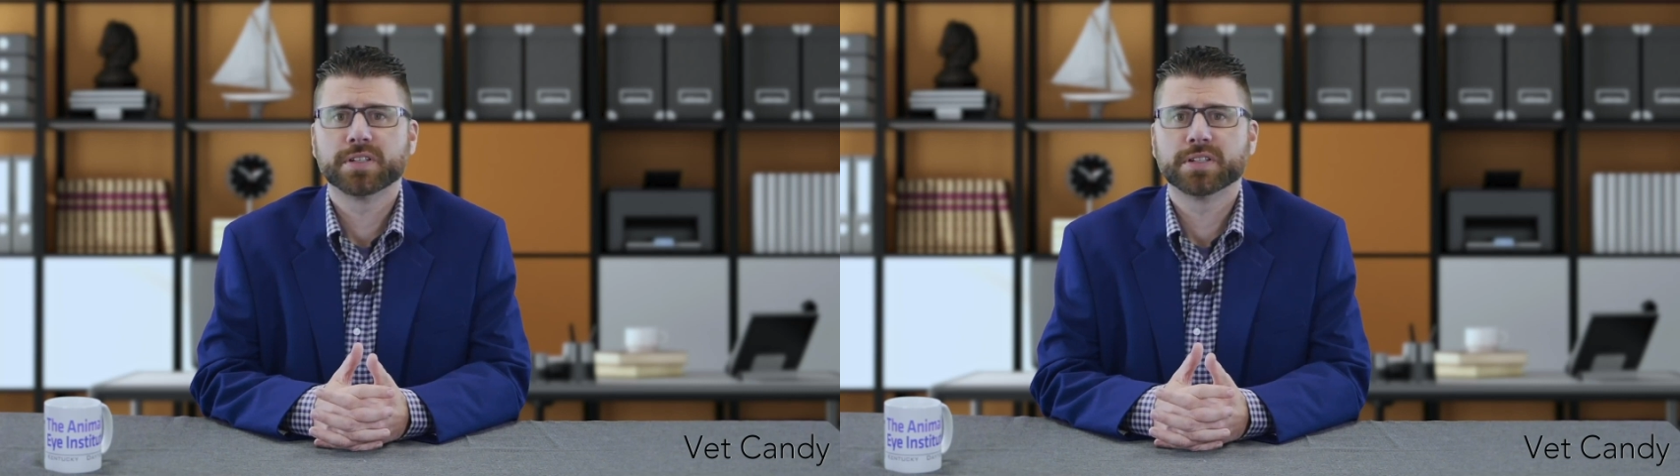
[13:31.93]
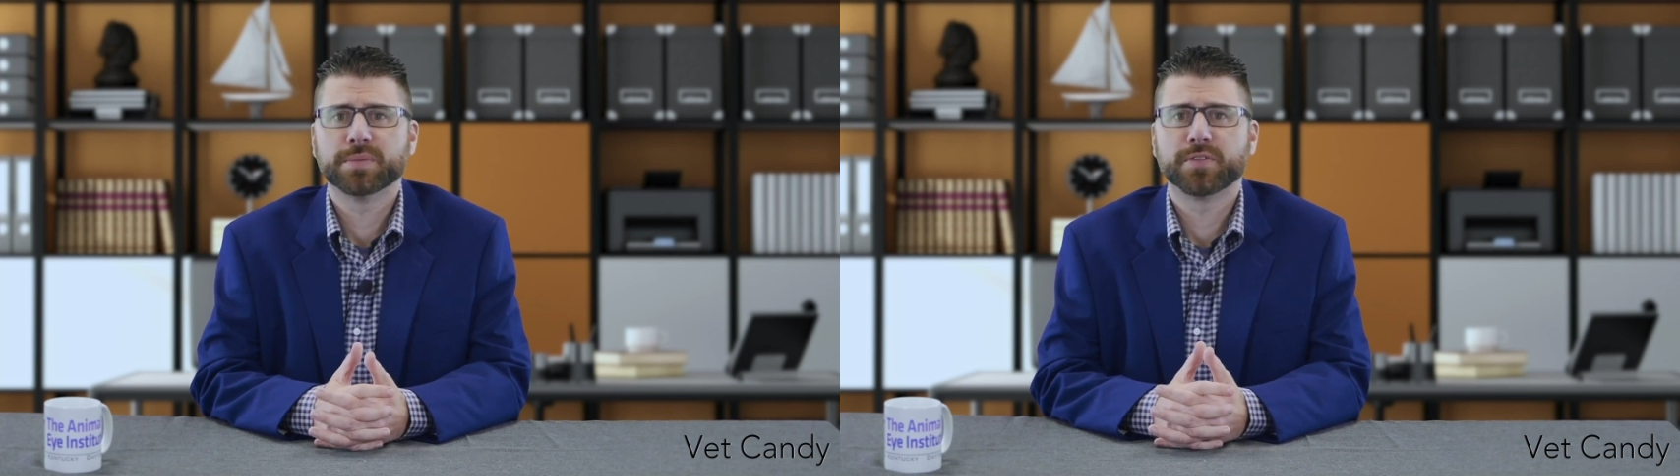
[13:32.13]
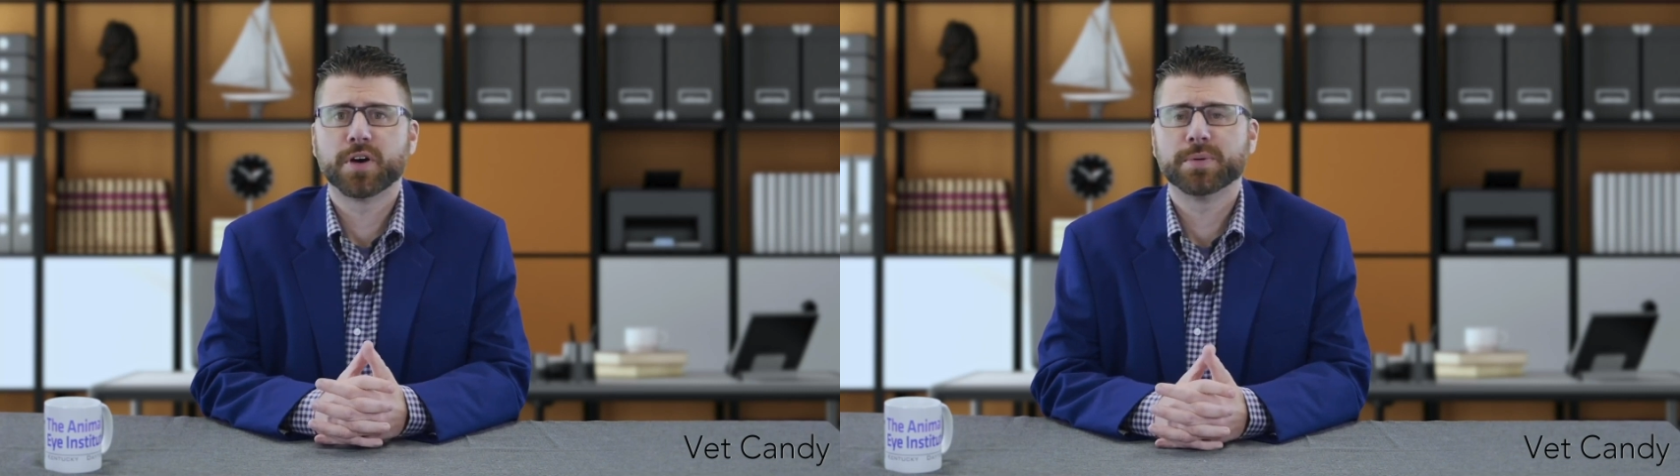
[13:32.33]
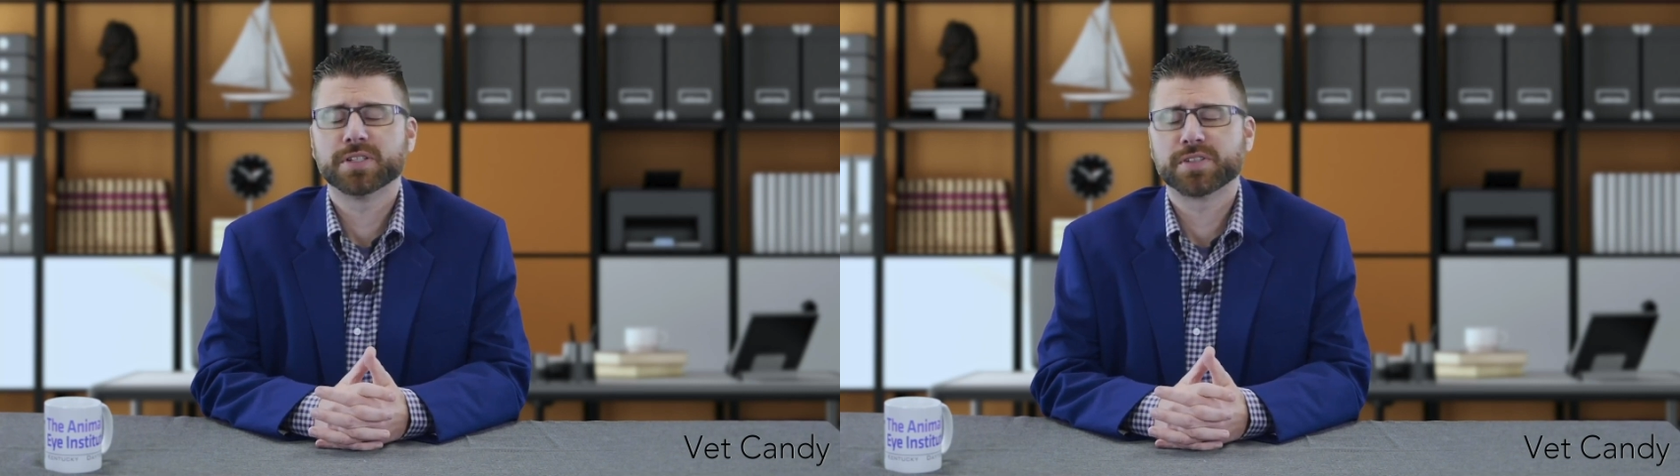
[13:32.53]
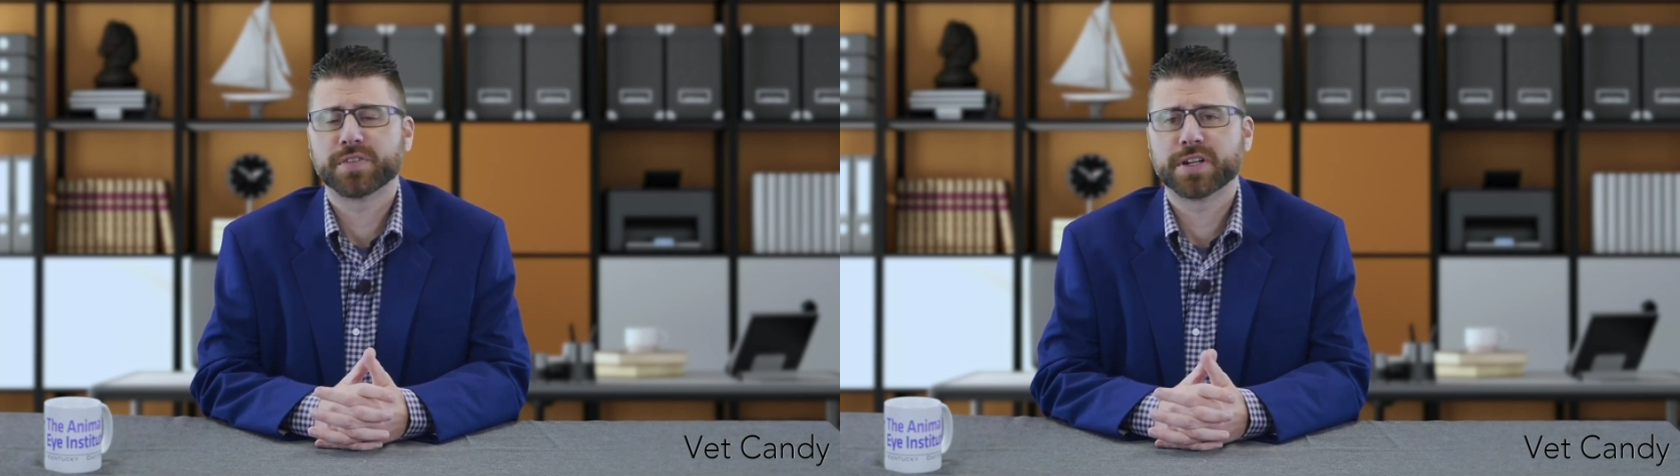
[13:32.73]
Lymphoma
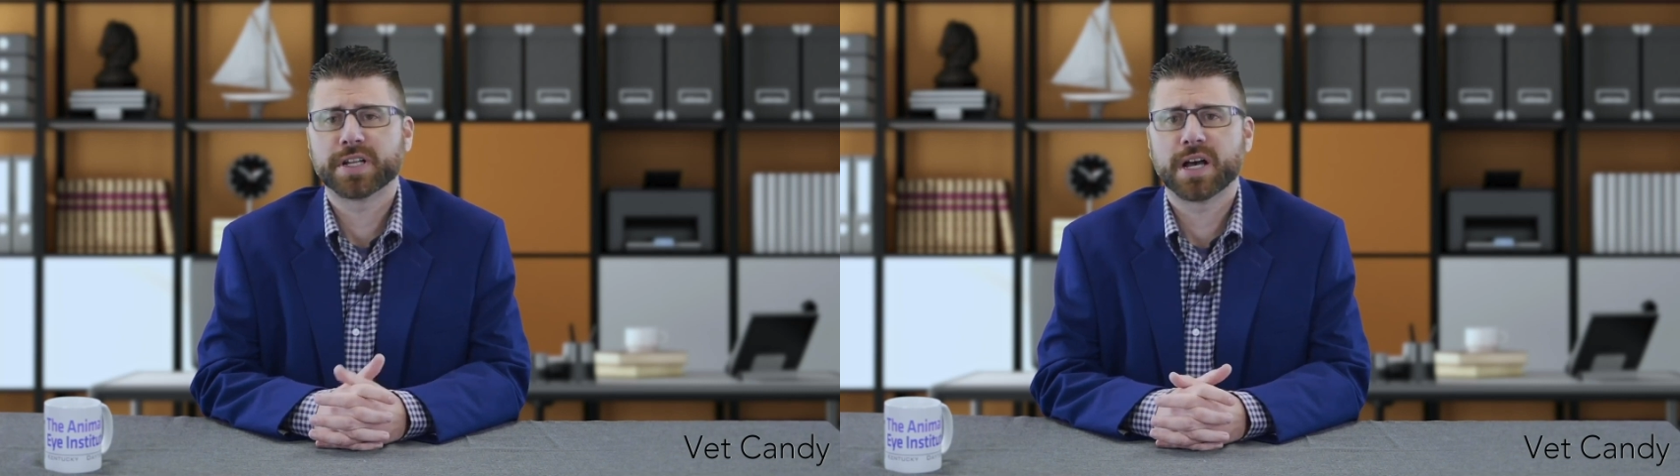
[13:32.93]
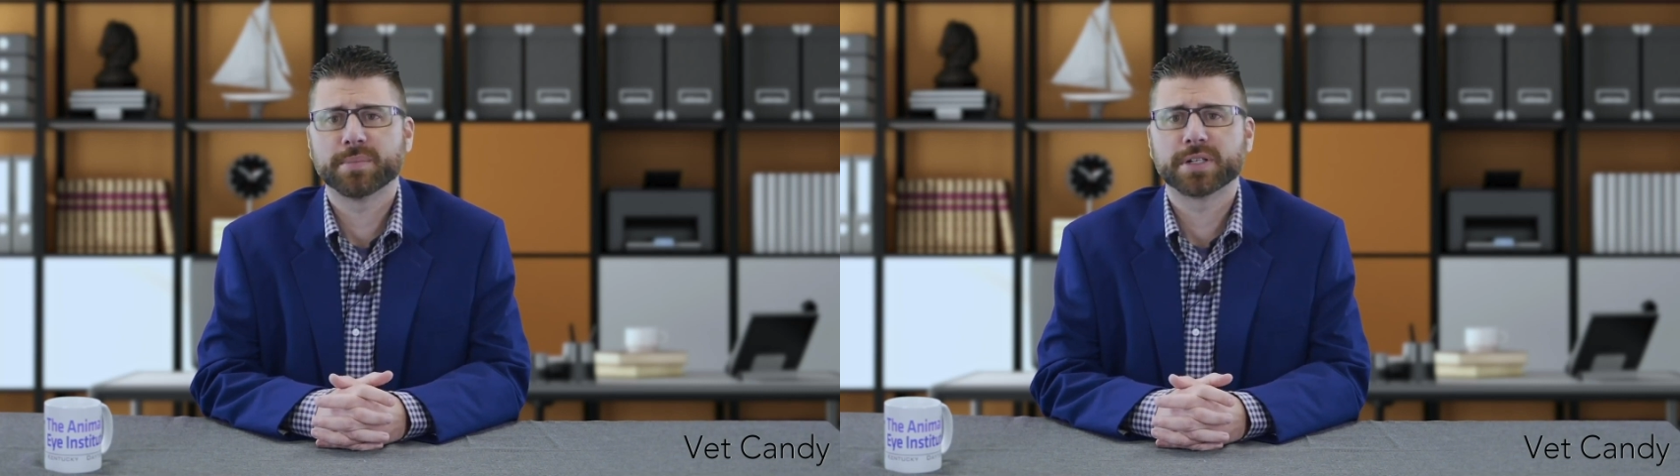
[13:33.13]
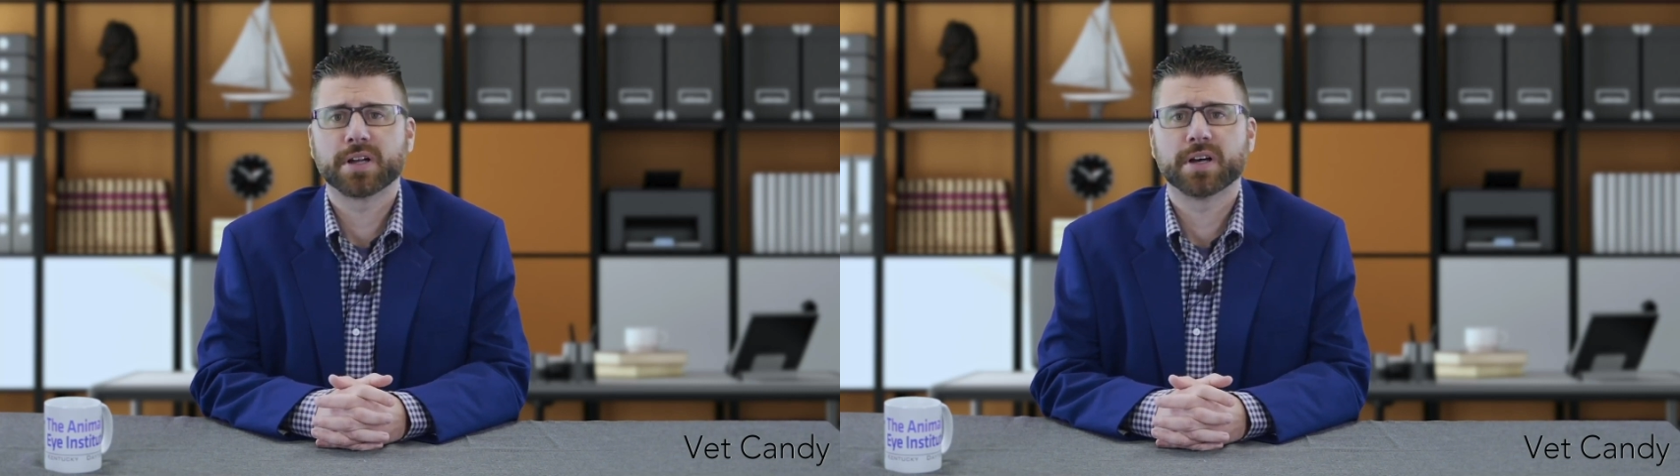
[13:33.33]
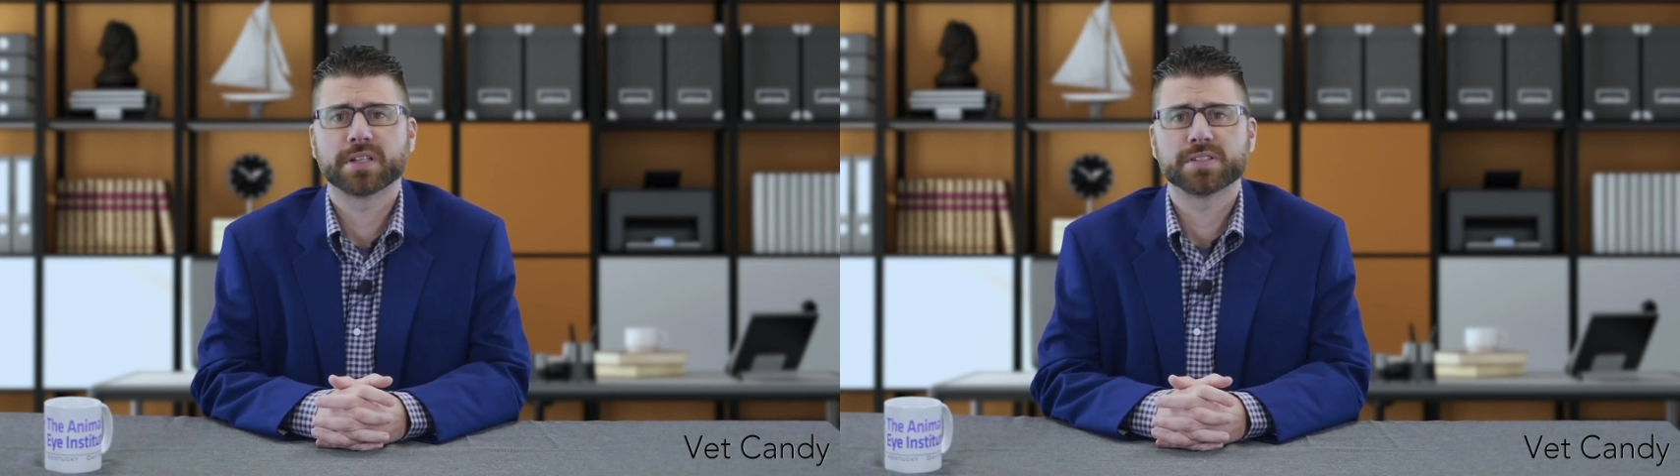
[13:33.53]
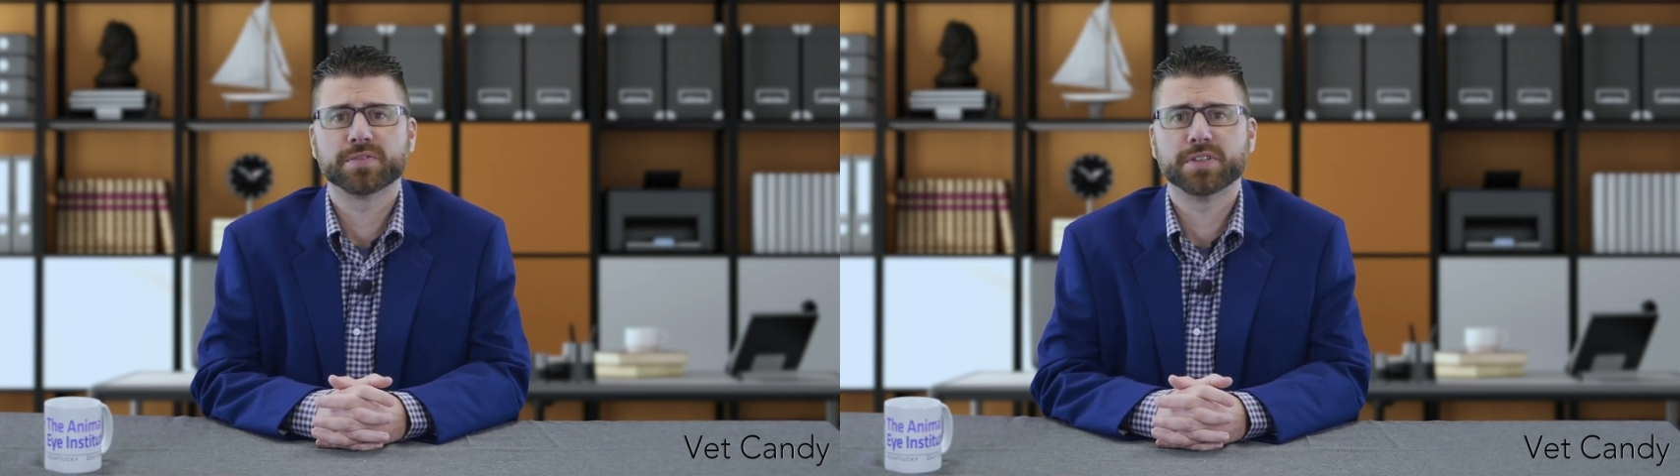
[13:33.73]
is a very common
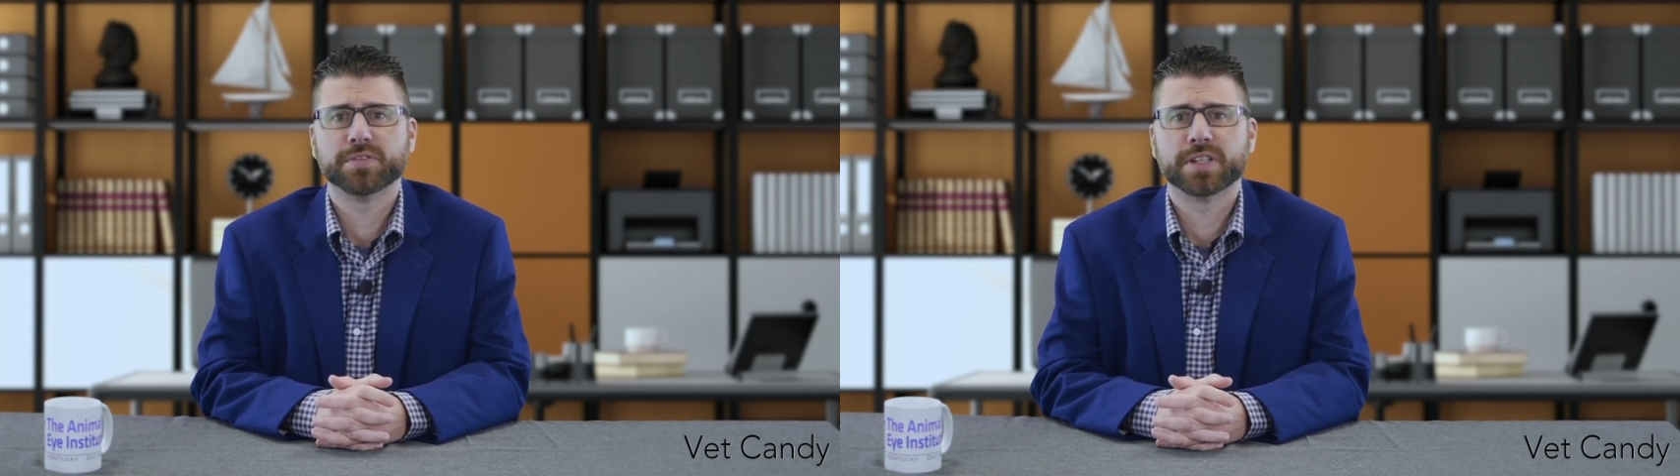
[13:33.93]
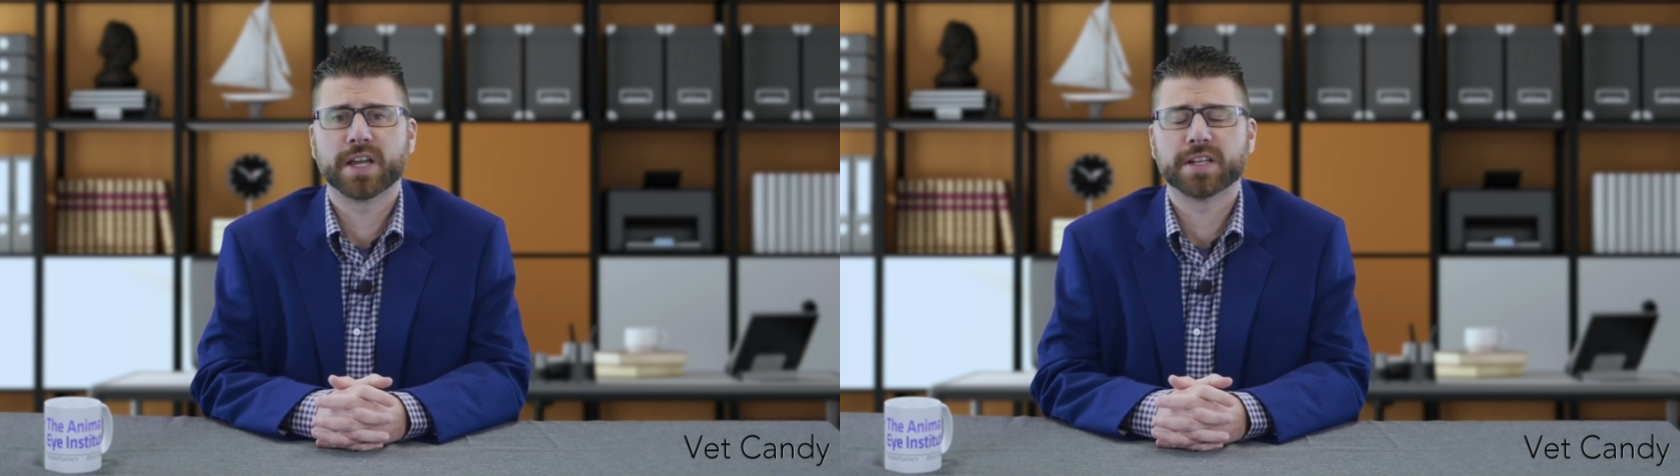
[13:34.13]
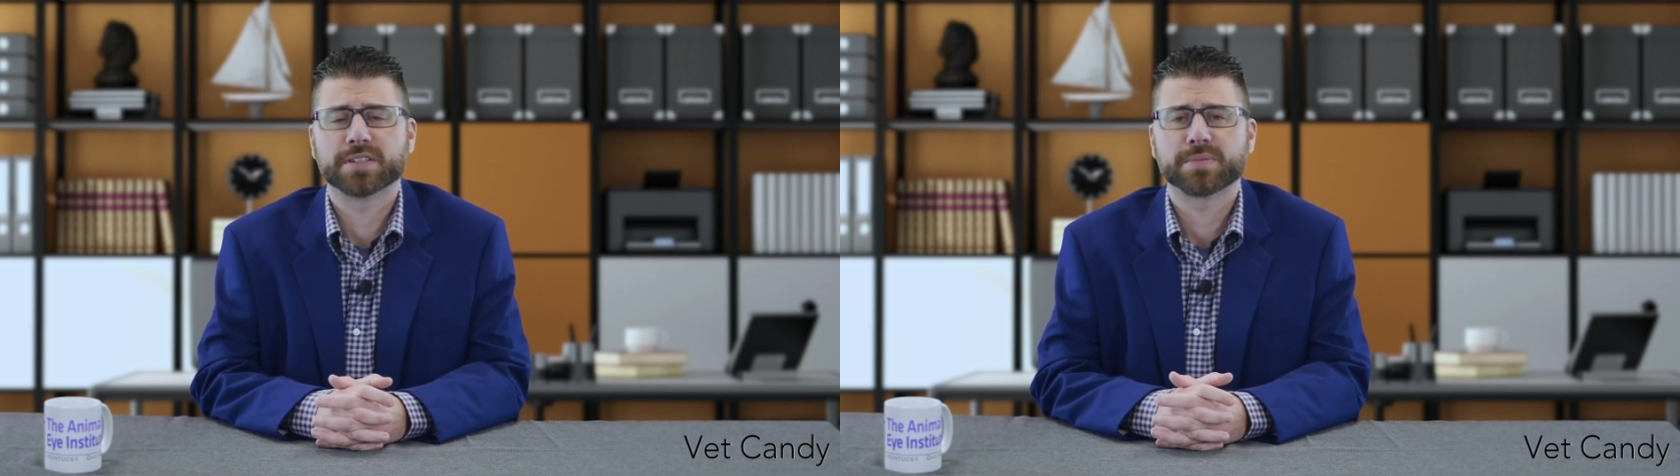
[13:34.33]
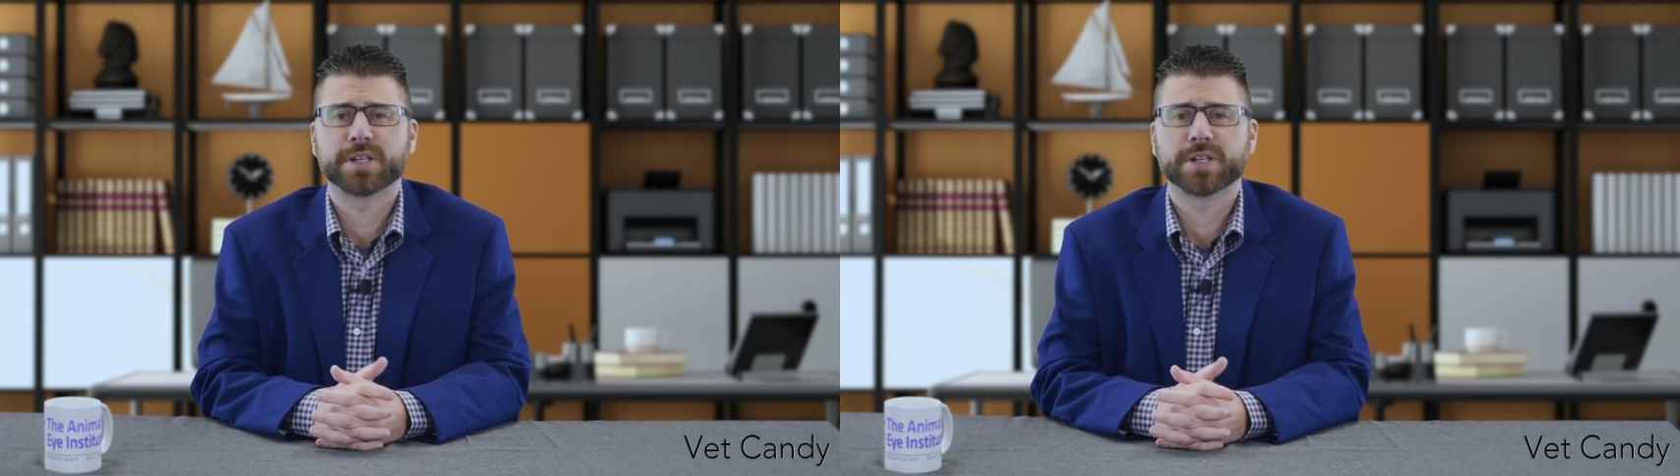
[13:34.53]
cause of uveitis.